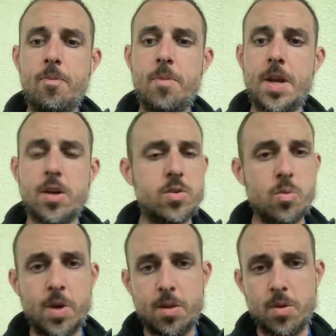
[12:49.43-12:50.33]
because
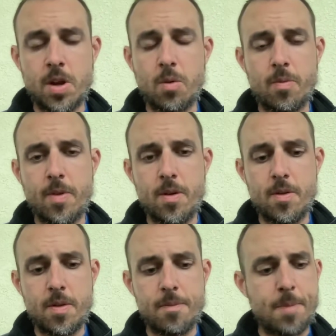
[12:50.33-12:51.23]
the
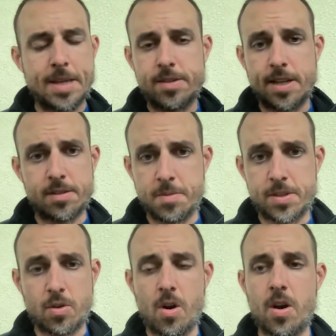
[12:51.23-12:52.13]
best
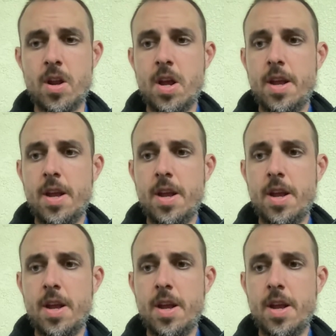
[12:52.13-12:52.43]
estimates are,